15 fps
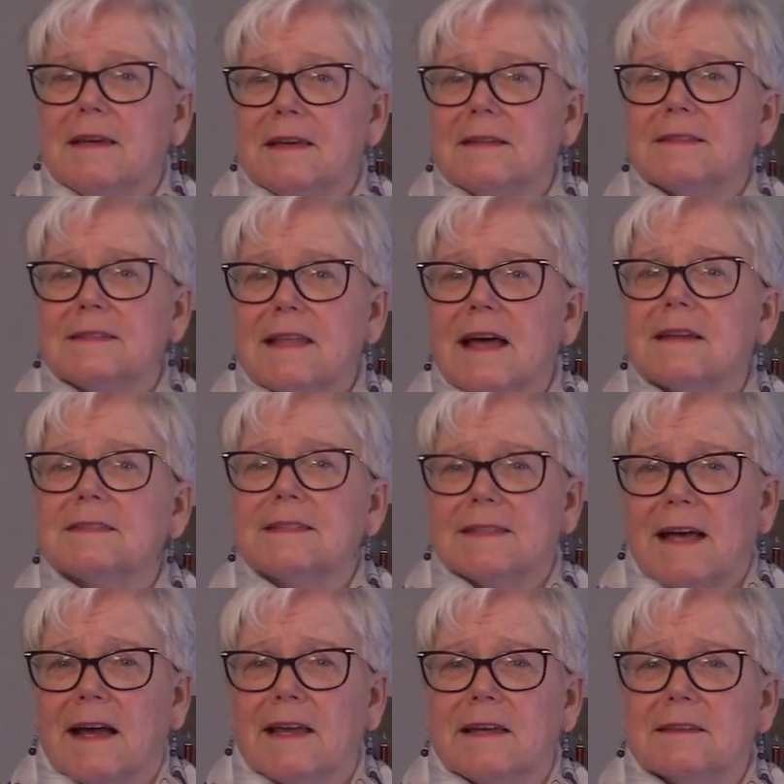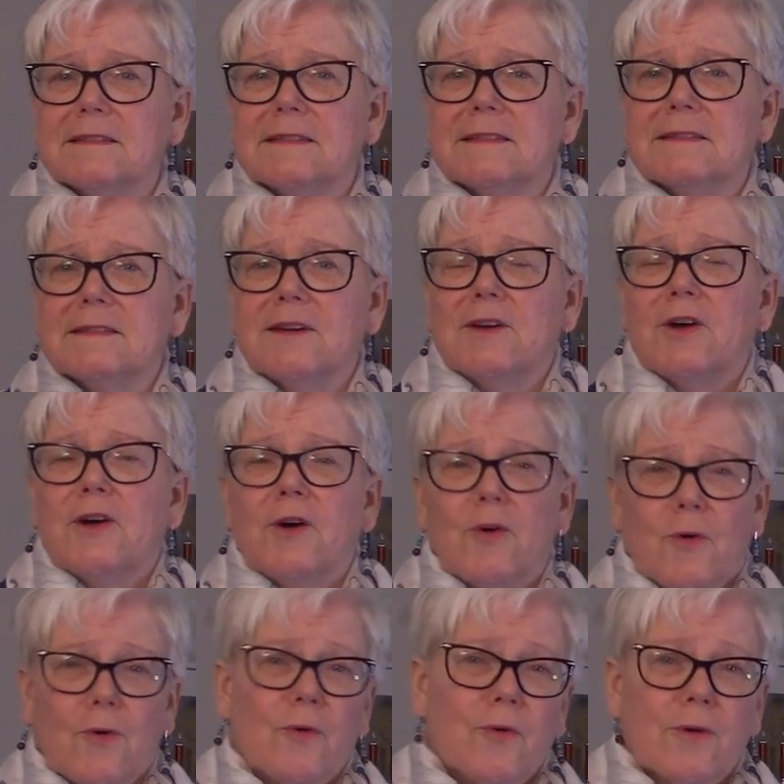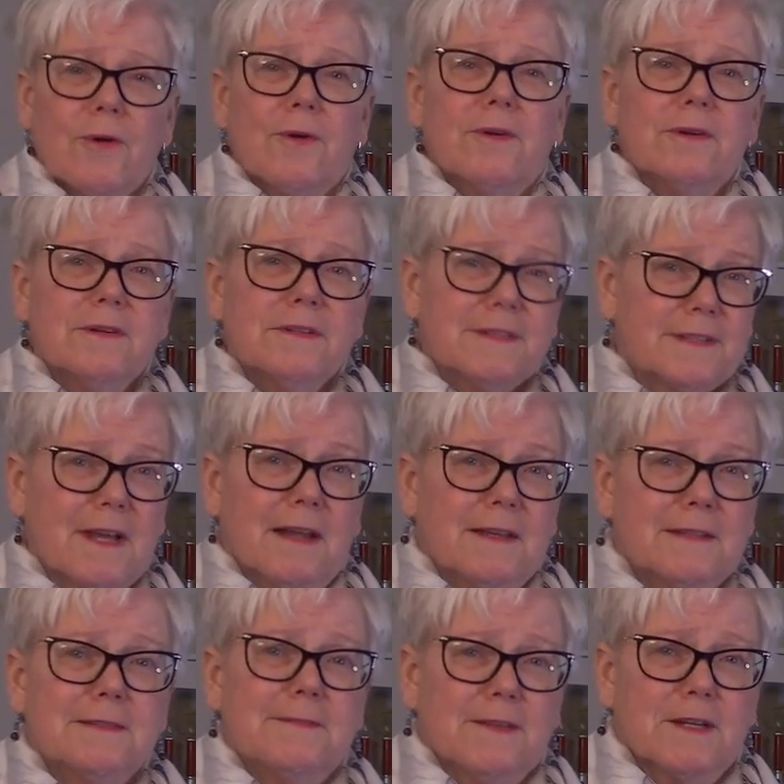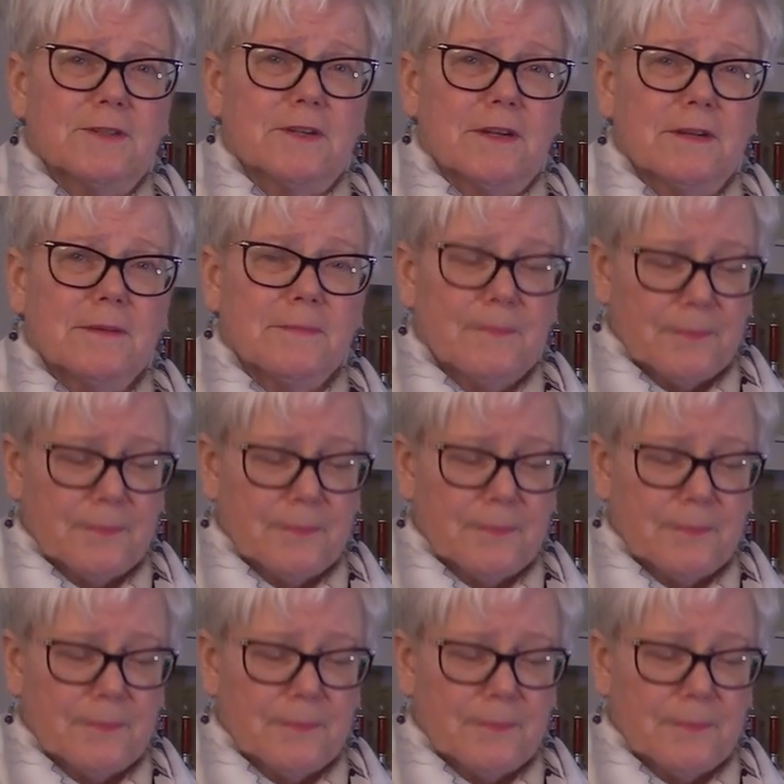Is that science or science fiction?